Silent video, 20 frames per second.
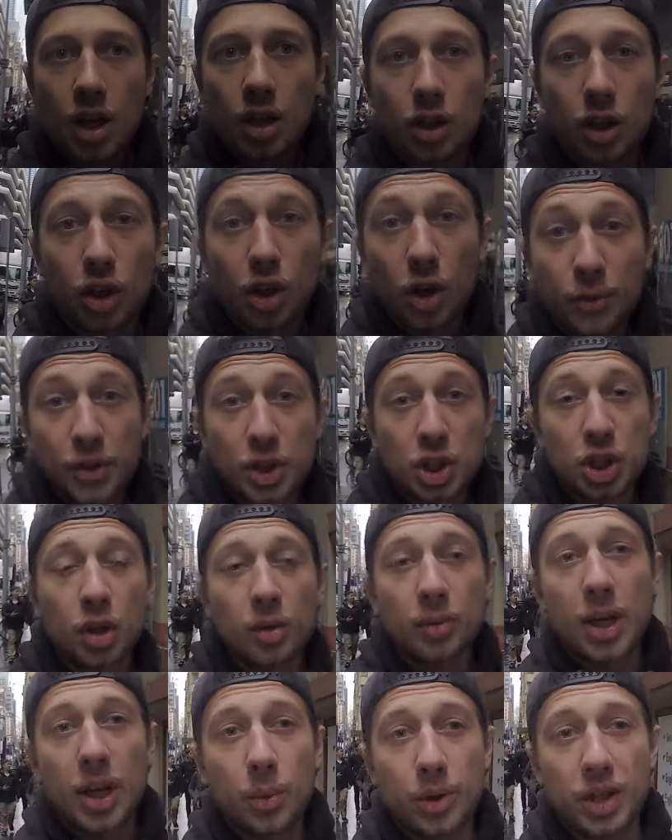The coffee shop
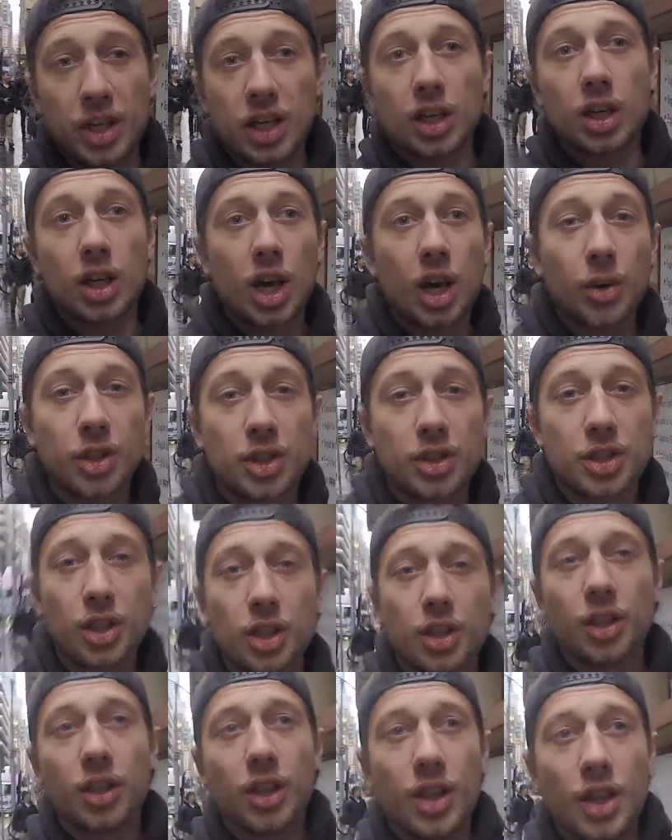that we keep going
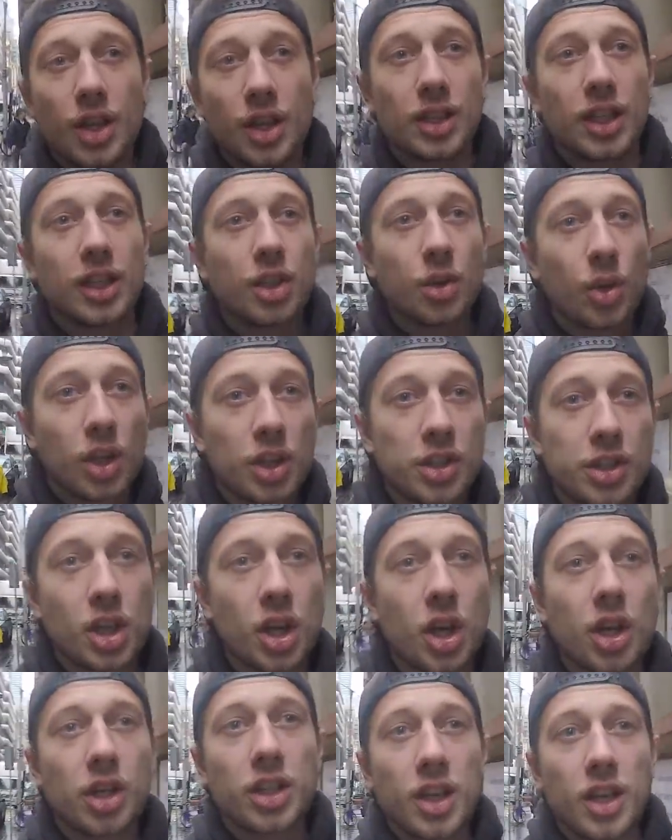to, they do a
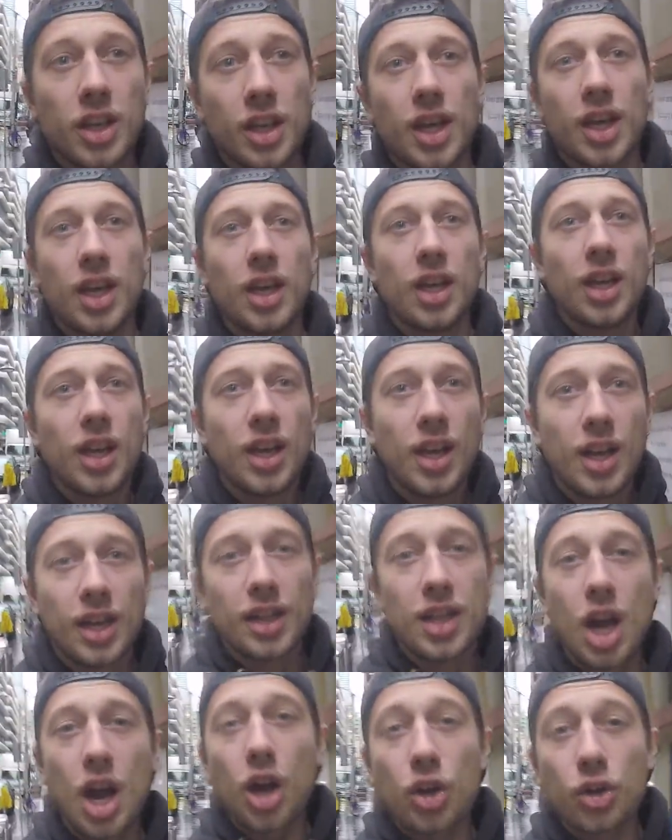lasagna there,
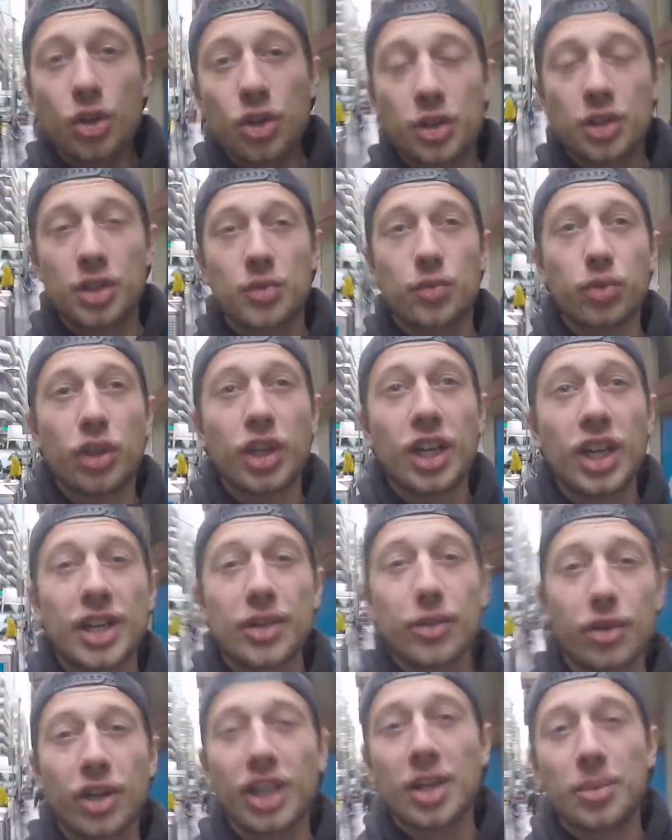and the owner's really,
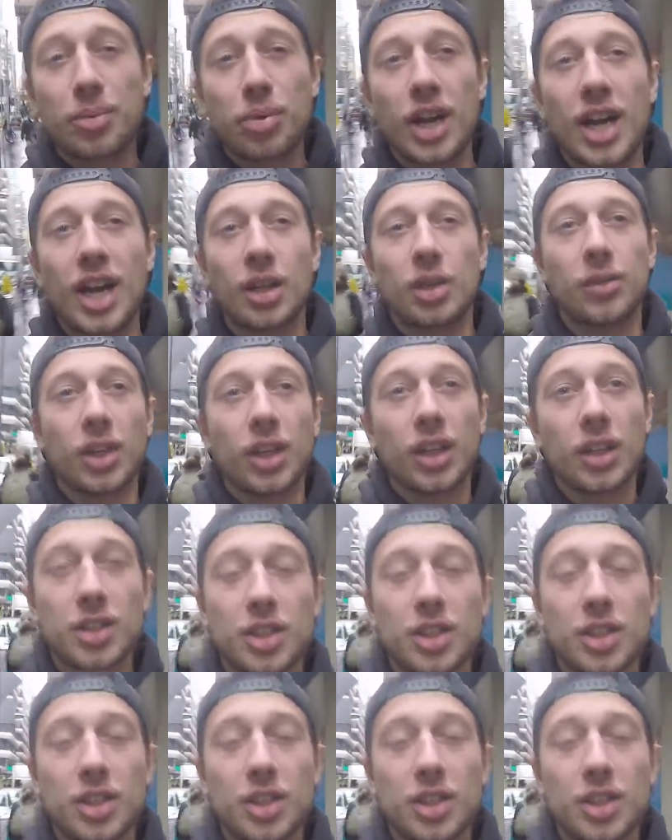really proud of it.